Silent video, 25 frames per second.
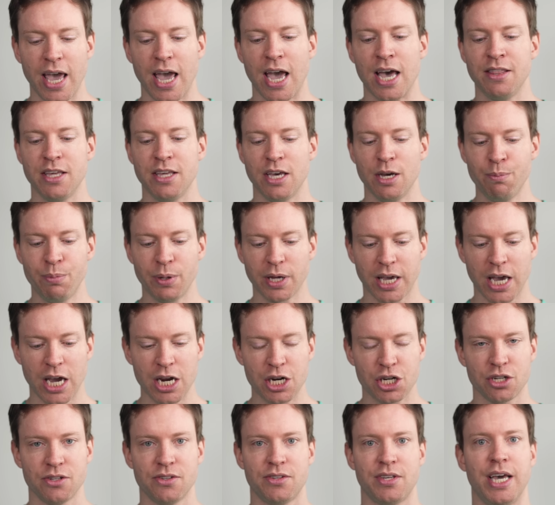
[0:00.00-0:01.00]
and the
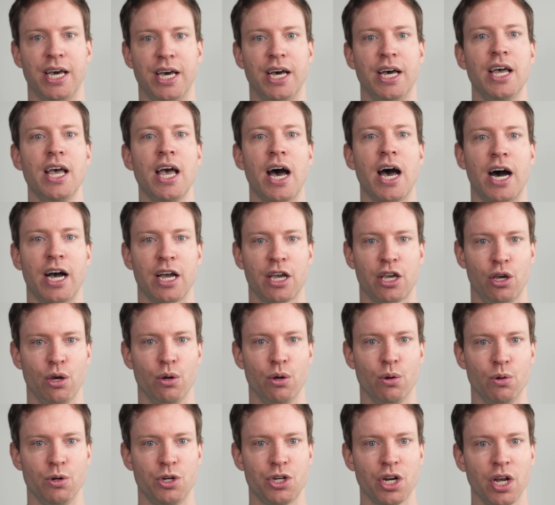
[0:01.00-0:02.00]
implications here are
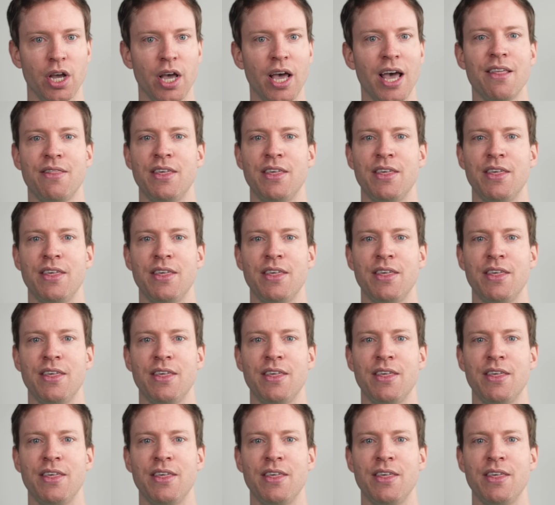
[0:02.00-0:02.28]
huge.